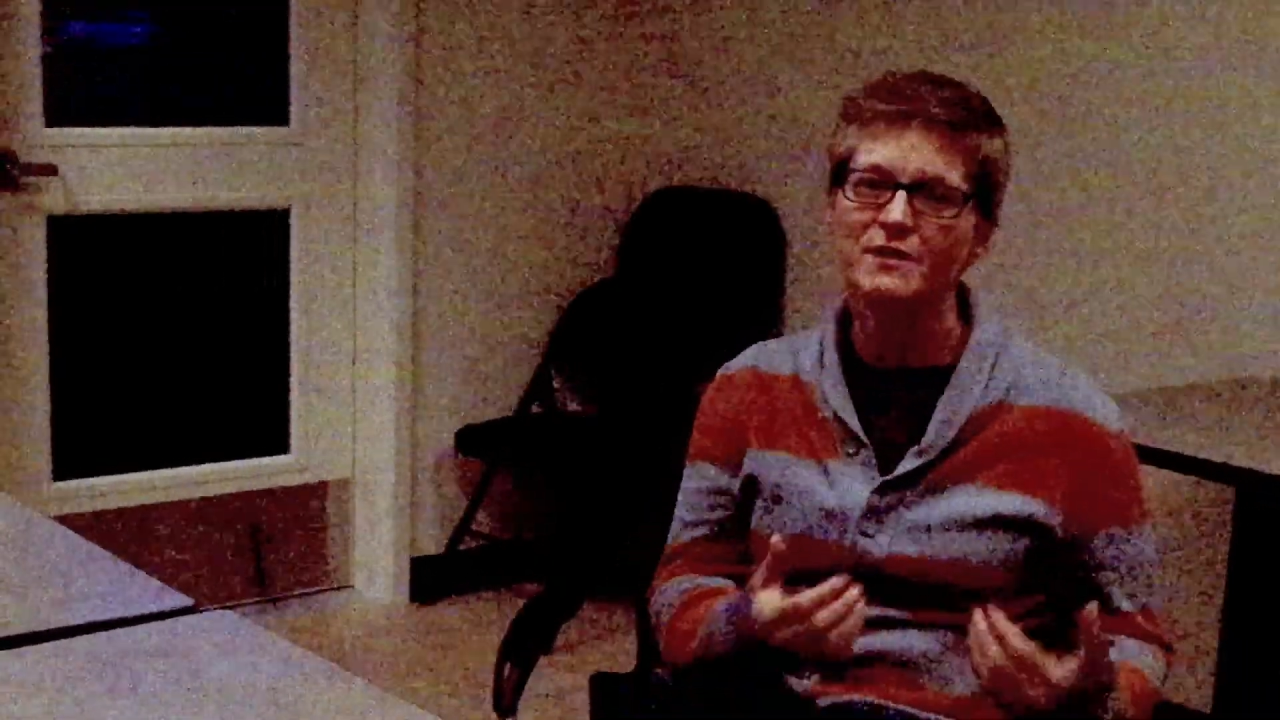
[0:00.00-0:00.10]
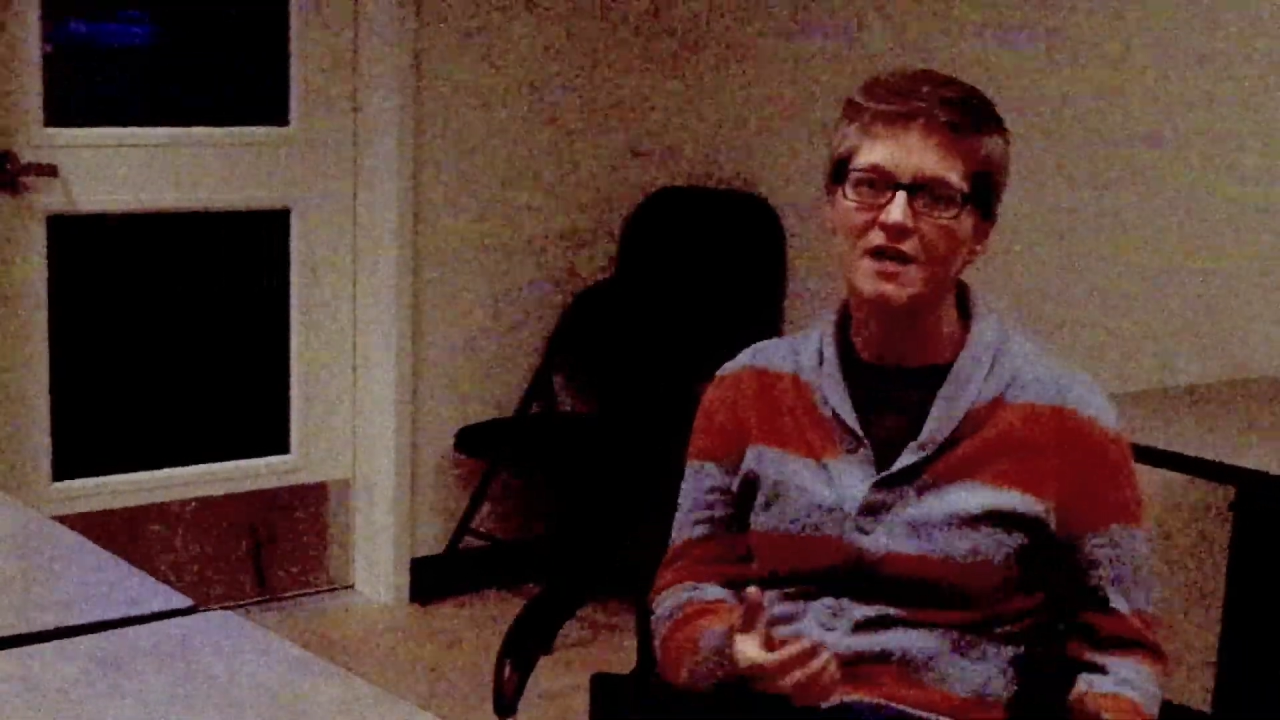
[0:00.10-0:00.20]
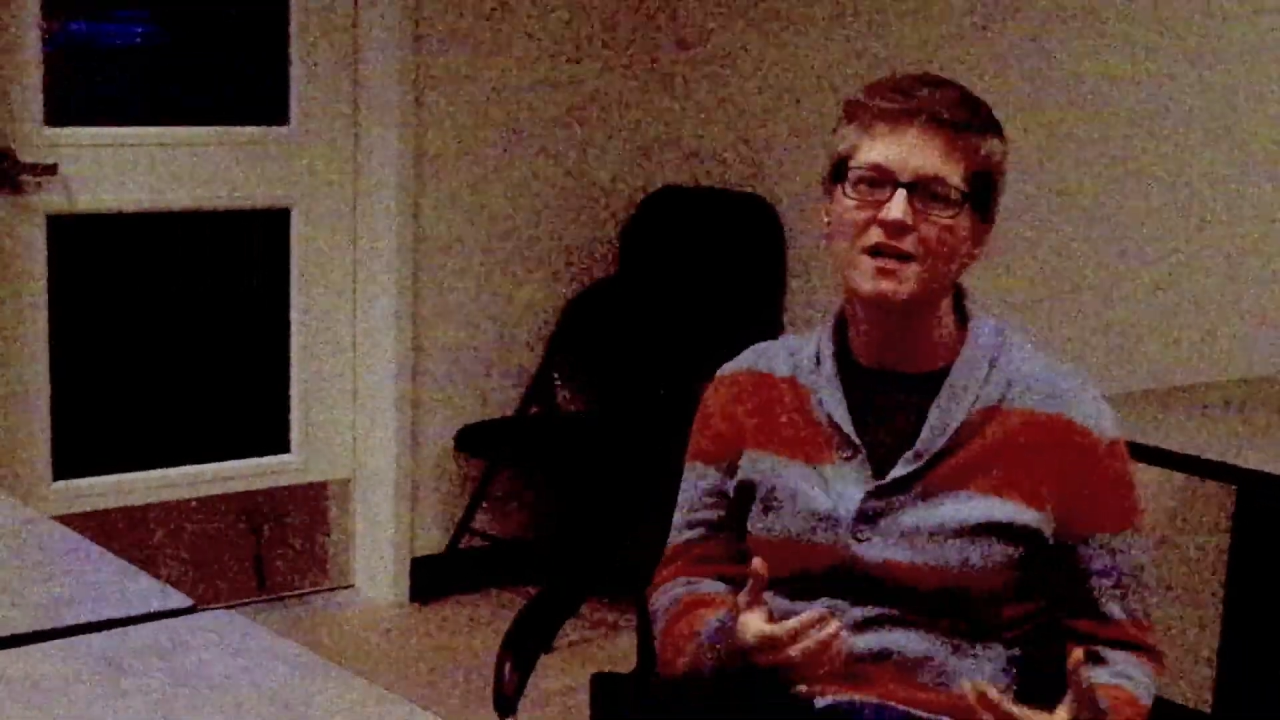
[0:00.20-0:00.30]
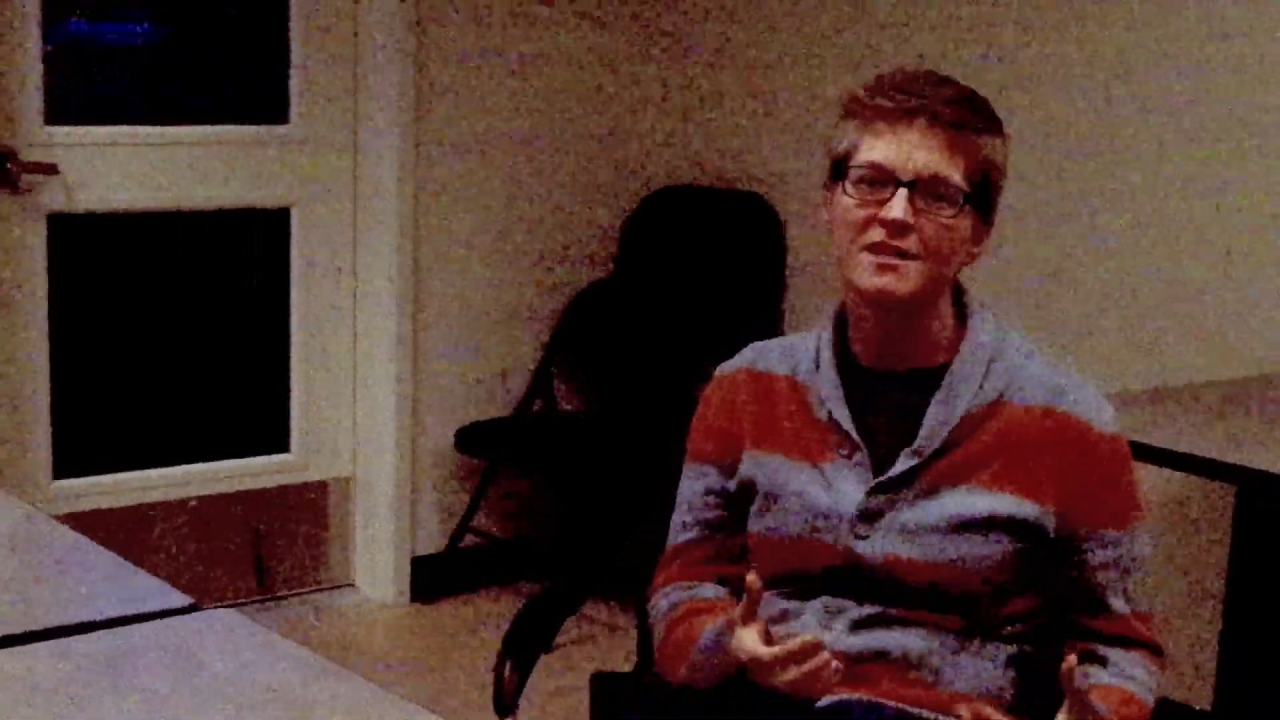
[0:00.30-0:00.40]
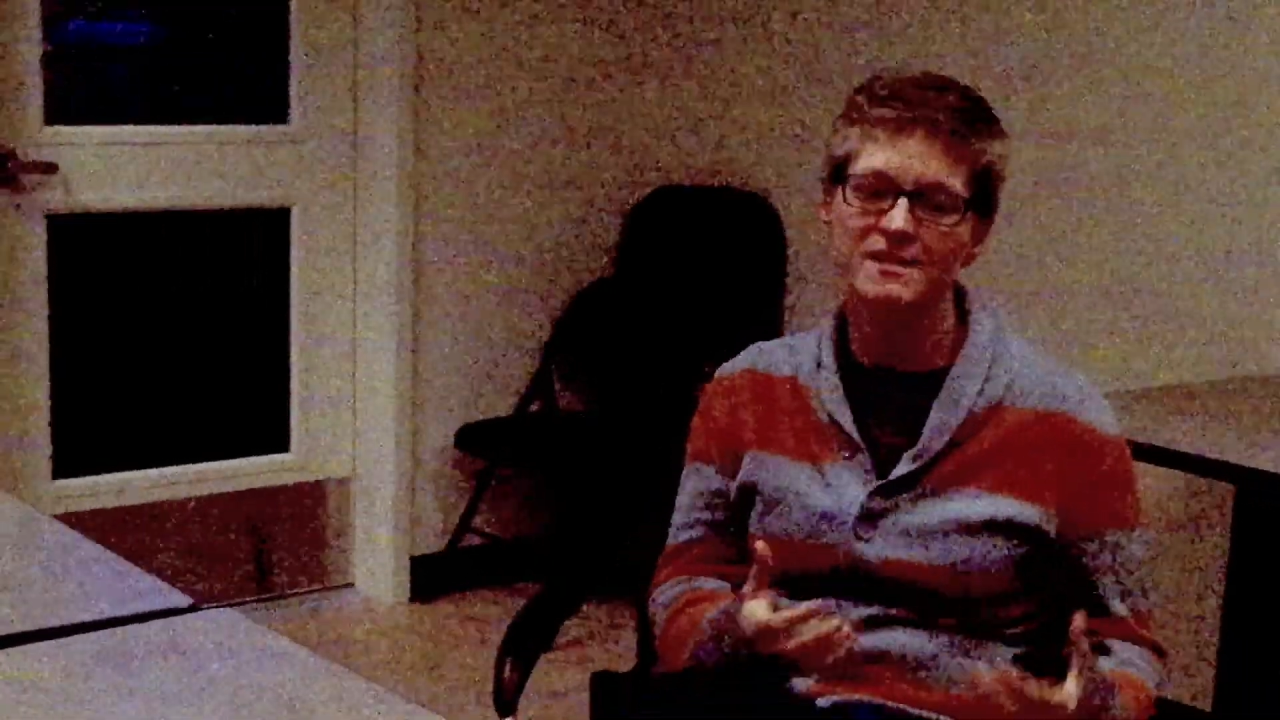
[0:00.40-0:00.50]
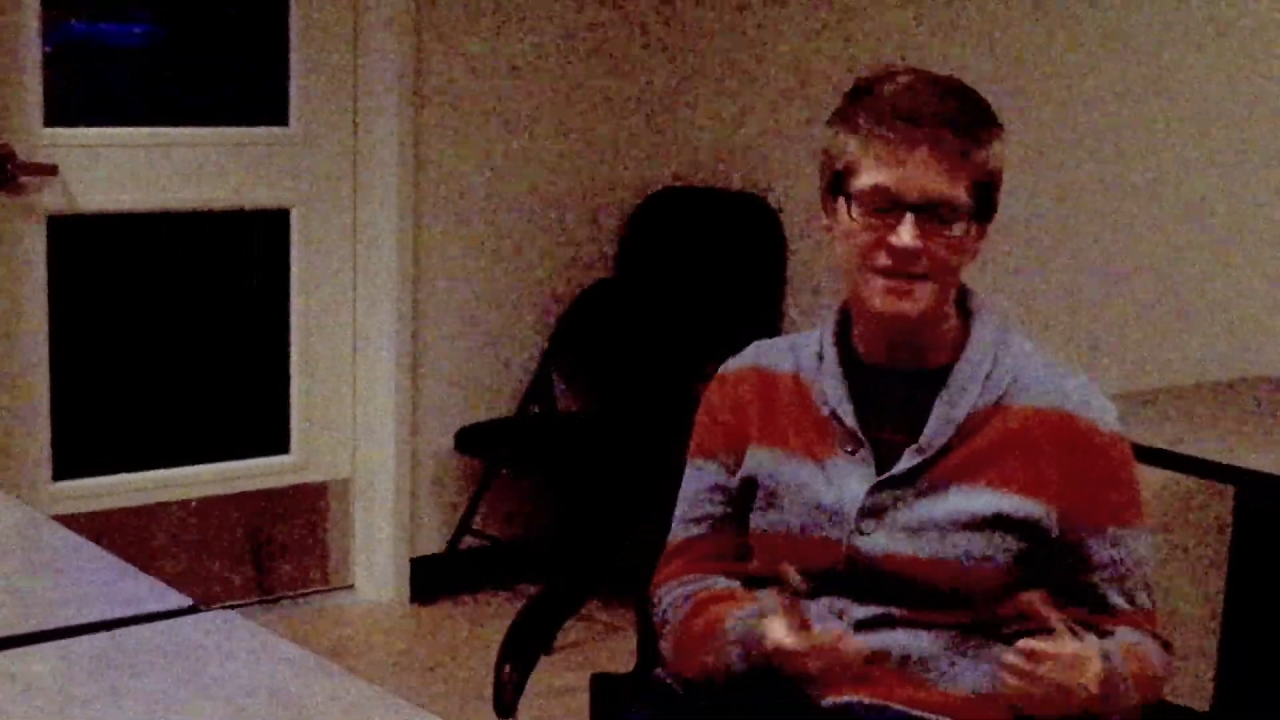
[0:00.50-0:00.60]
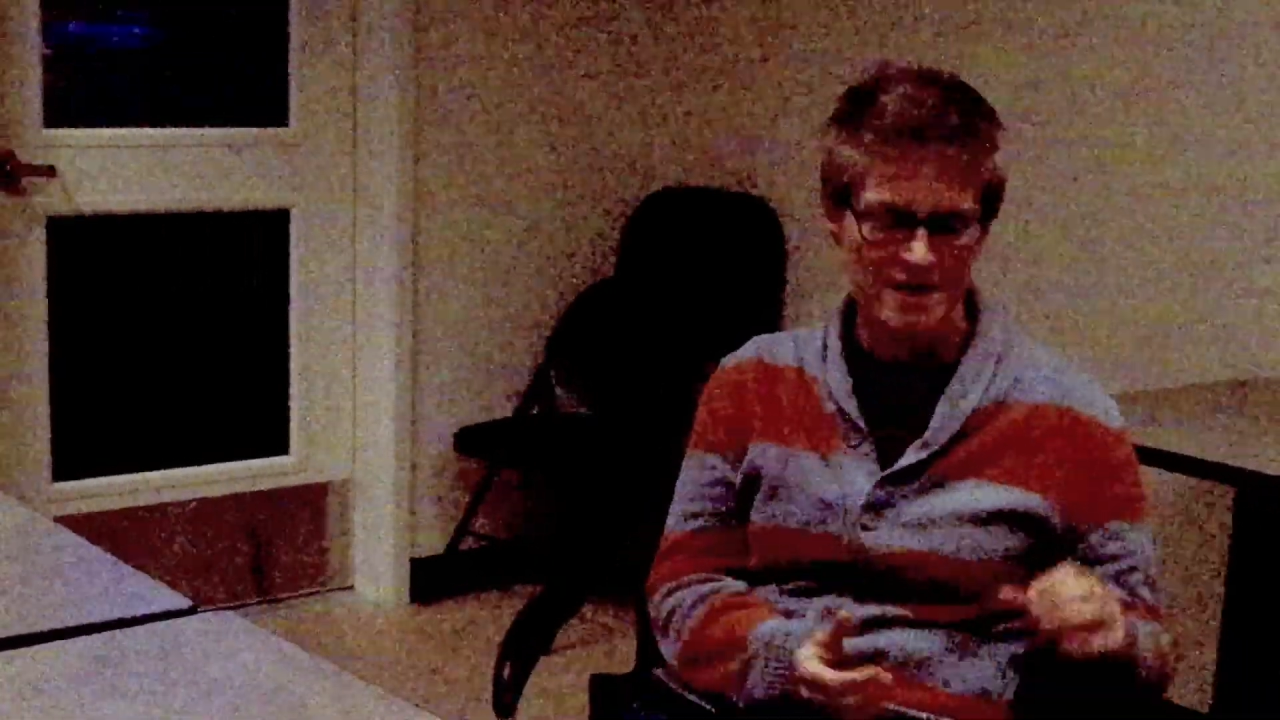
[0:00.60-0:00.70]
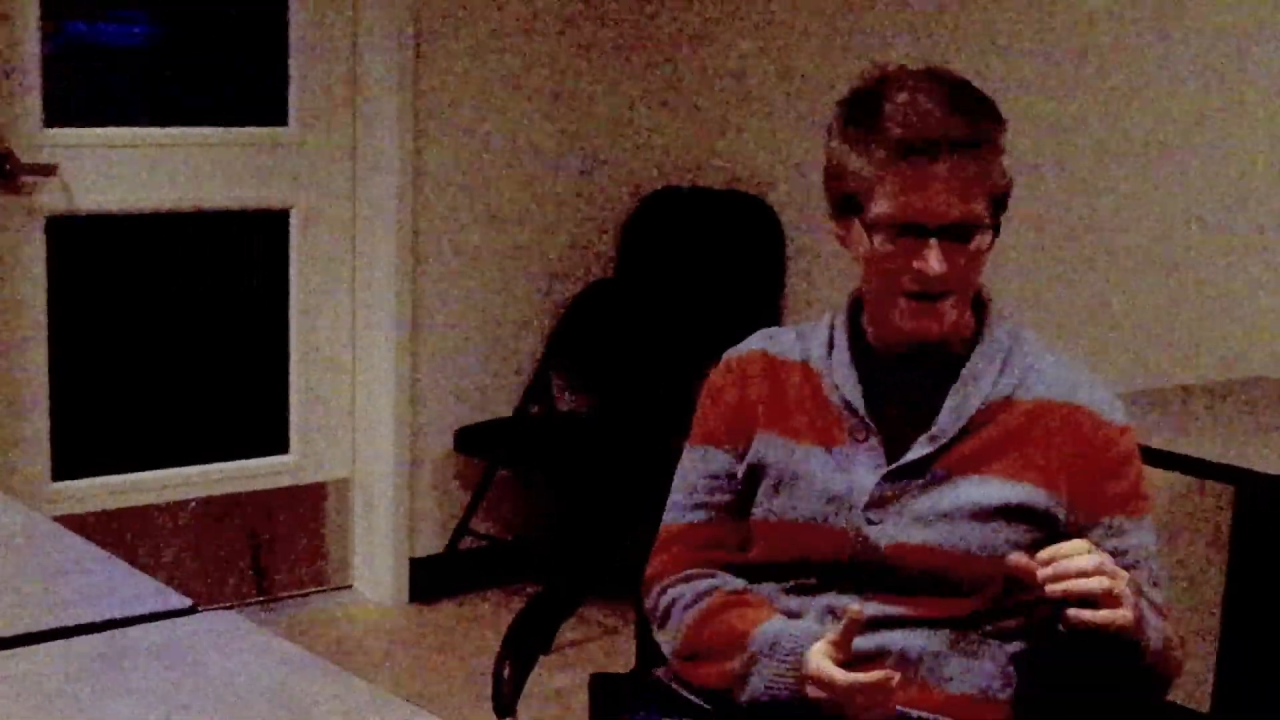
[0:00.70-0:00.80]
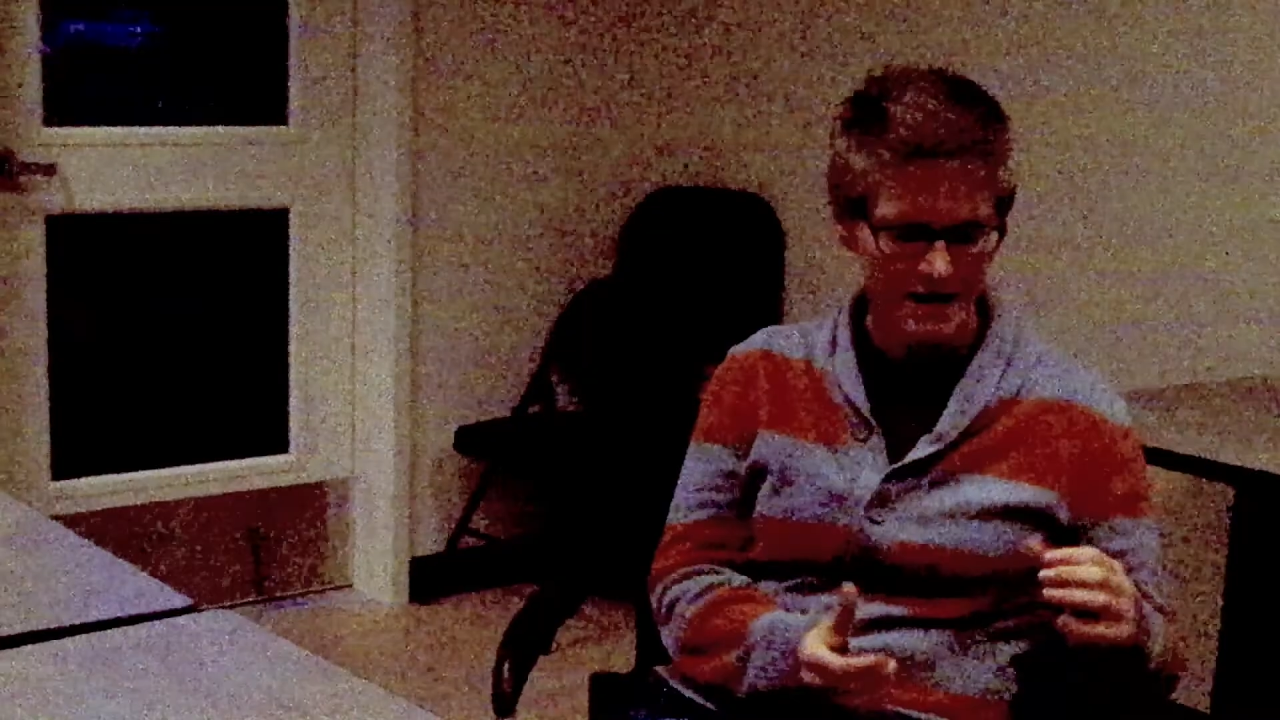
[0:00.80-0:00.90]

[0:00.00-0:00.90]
because